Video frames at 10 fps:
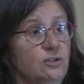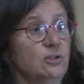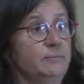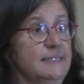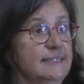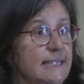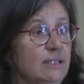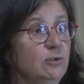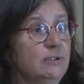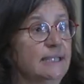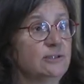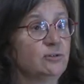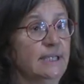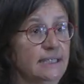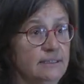not be stable, that
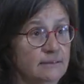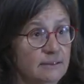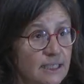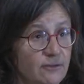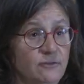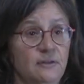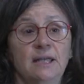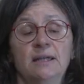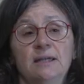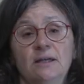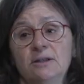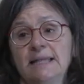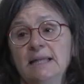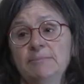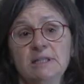you can have an
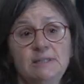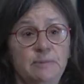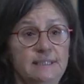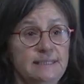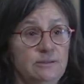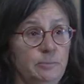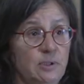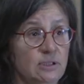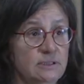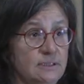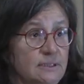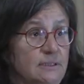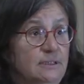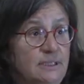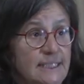element splitted apart
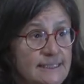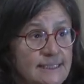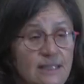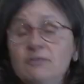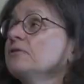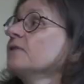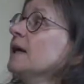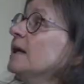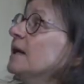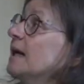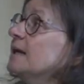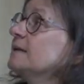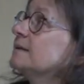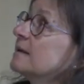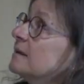itself.
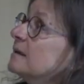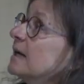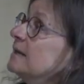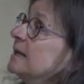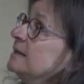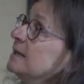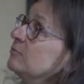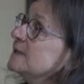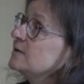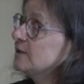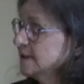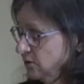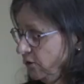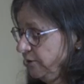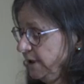And, uh, and then there was a
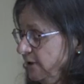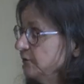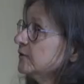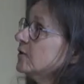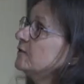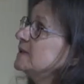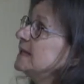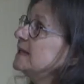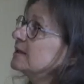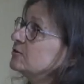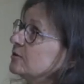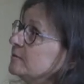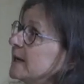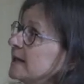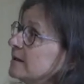discovery of, uh, of the
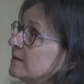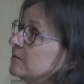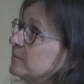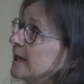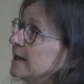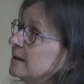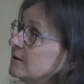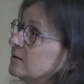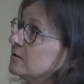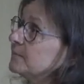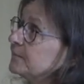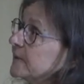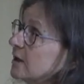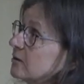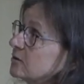electron by, uh, by uh,
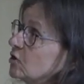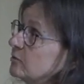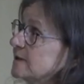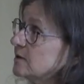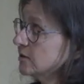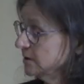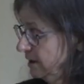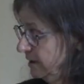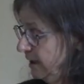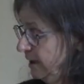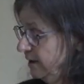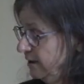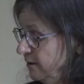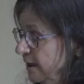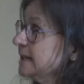uh, Thomson uh,
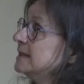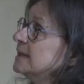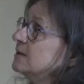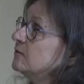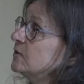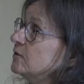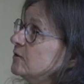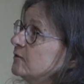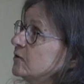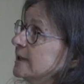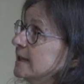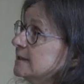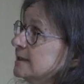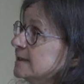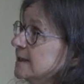at the end of the, of the
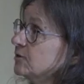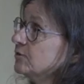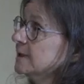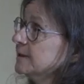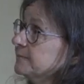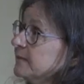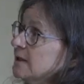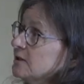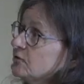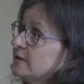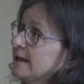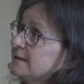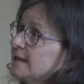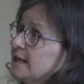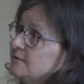19th century. So
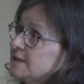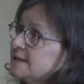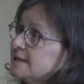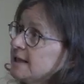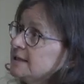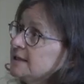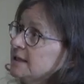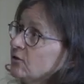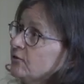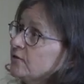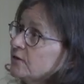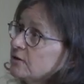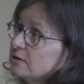that gave this idea of